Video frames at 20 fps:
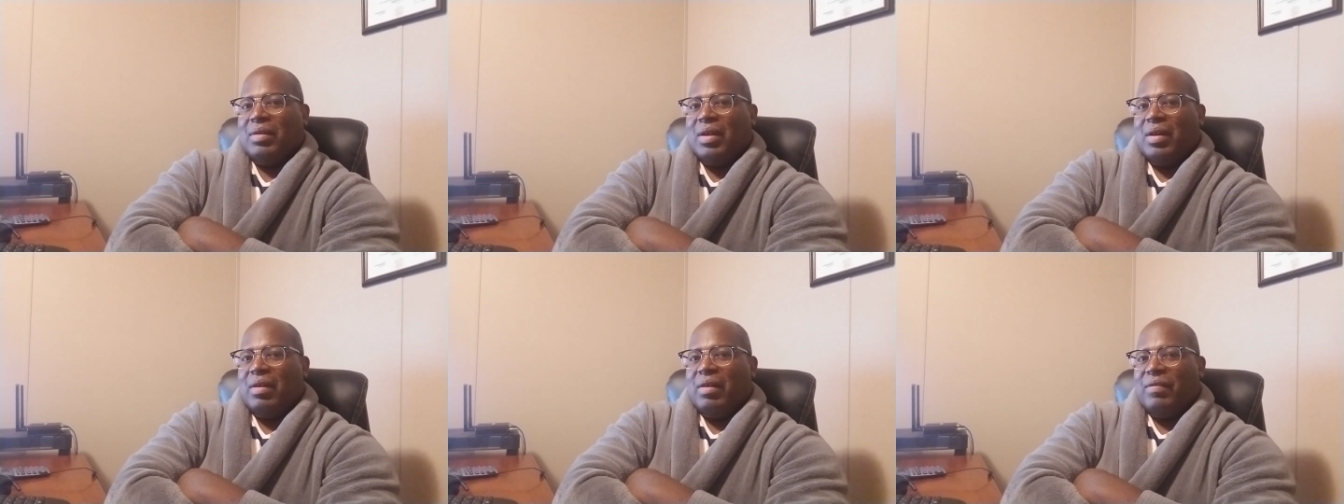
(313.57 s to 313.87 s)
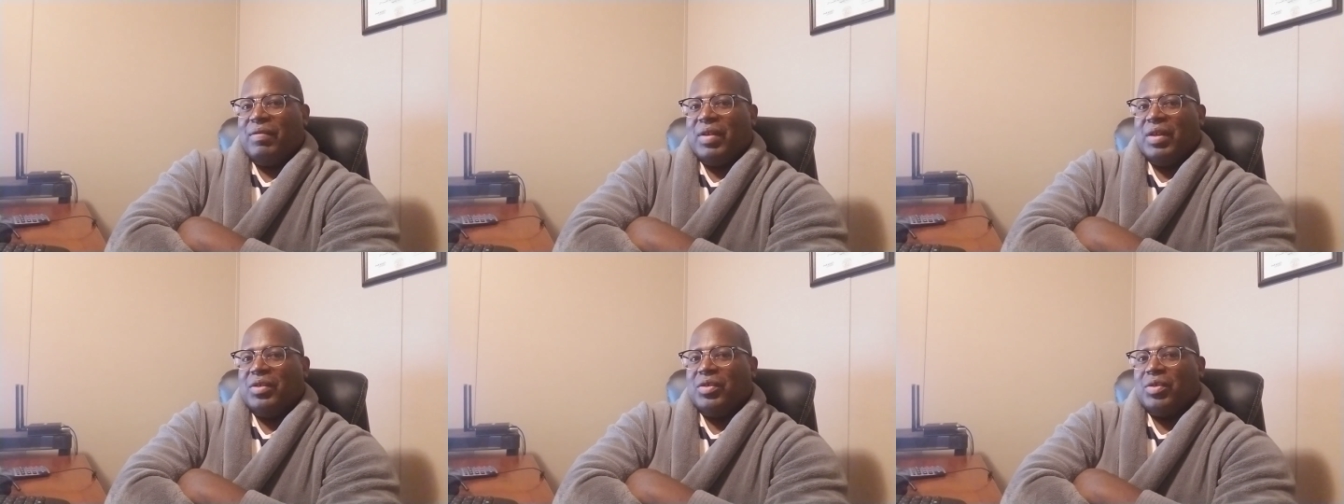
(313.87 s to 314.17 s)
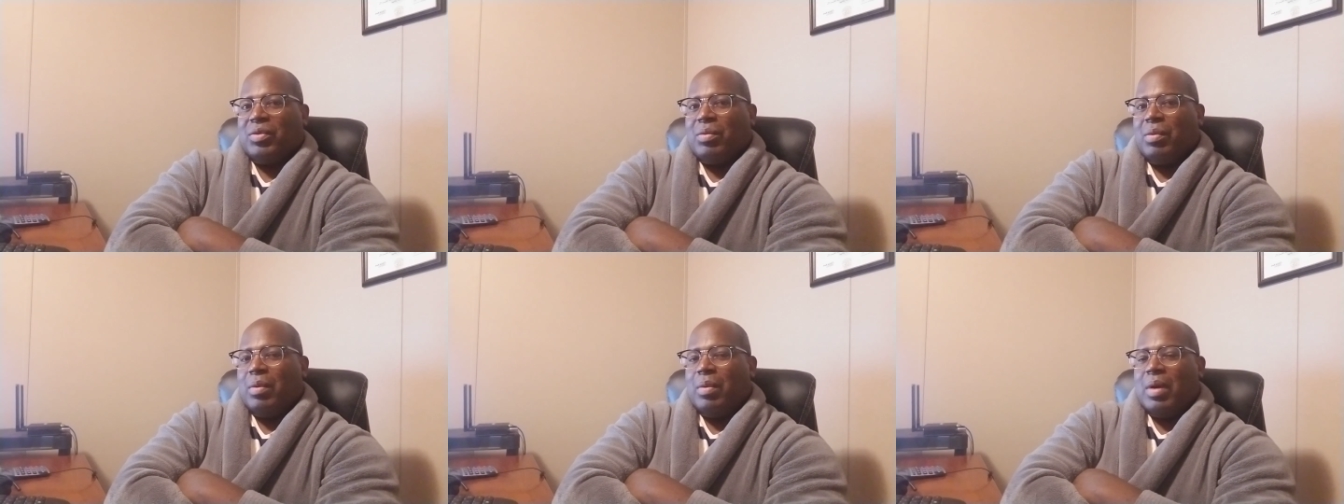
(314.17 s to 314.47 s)
there if they
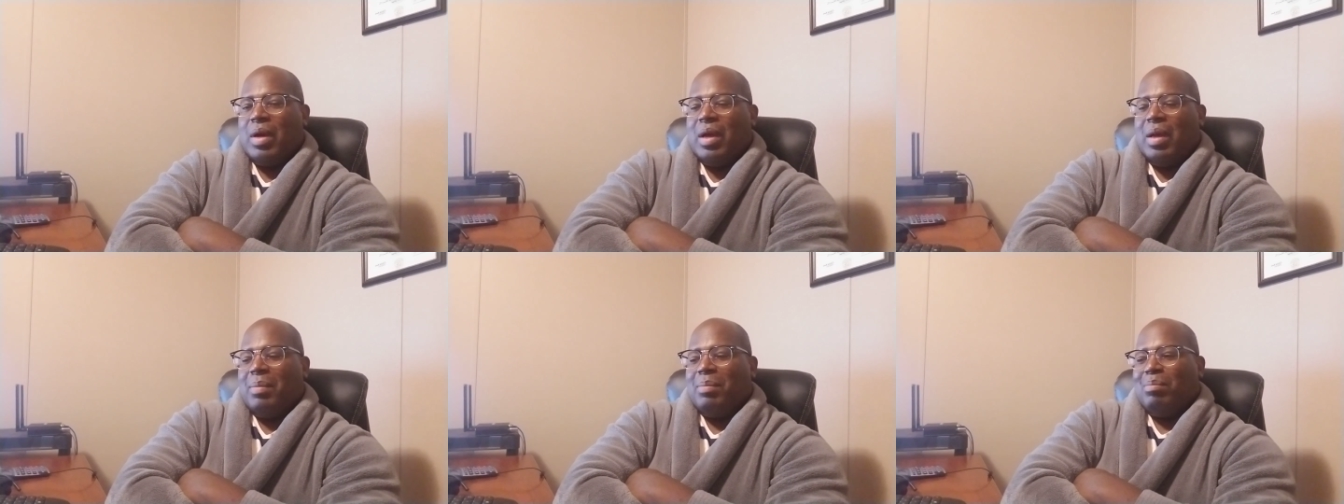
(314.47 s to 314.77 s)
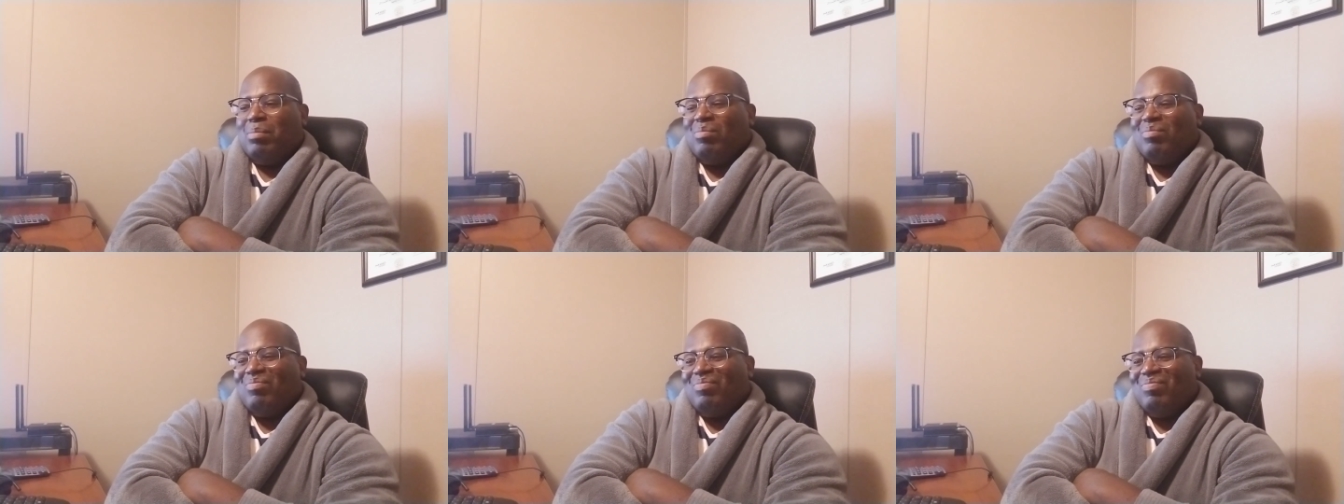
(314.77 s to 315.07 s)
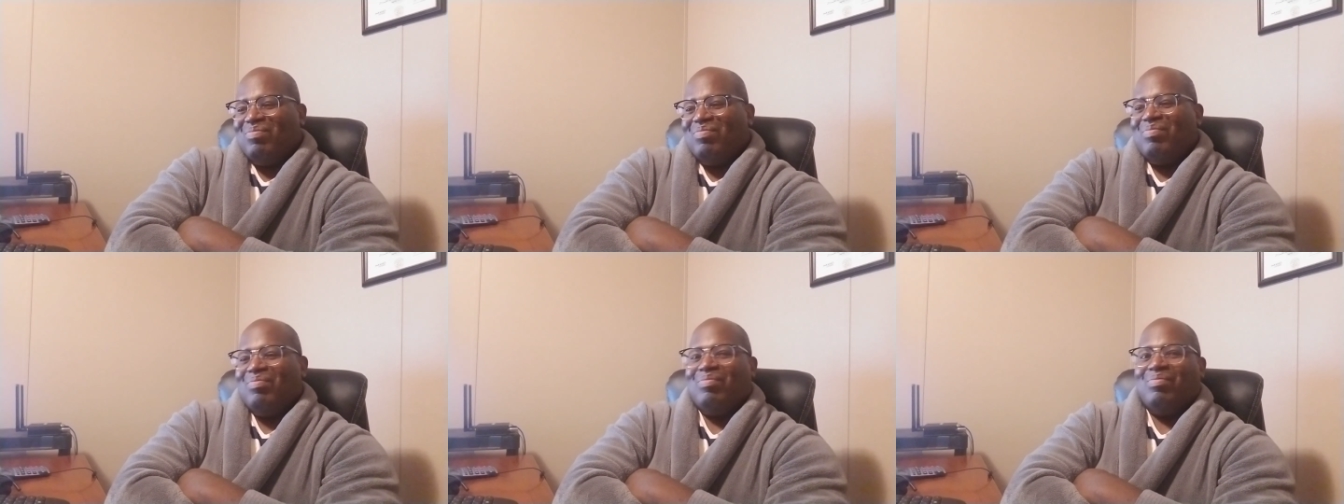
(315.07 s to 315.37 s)
screw up.
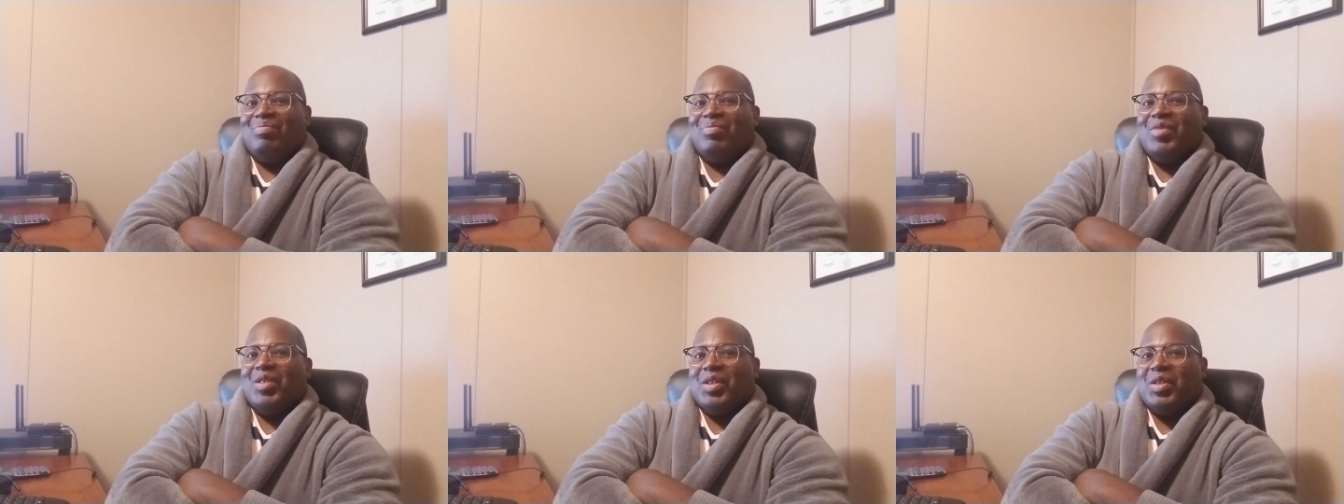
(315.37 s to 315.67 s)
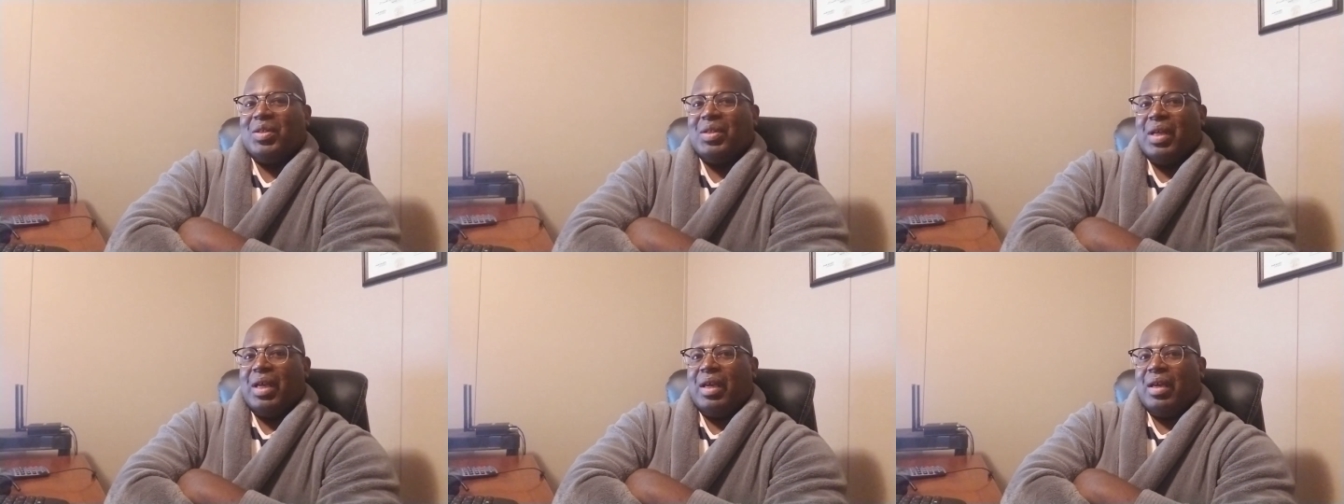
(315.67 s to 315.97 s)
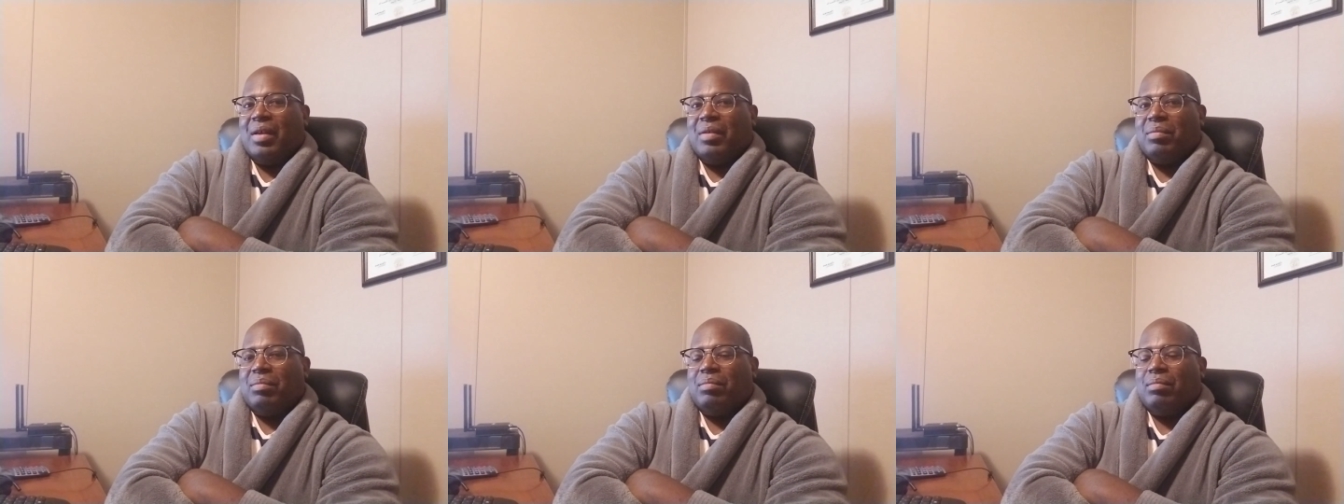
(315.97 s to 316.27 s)
Just saying.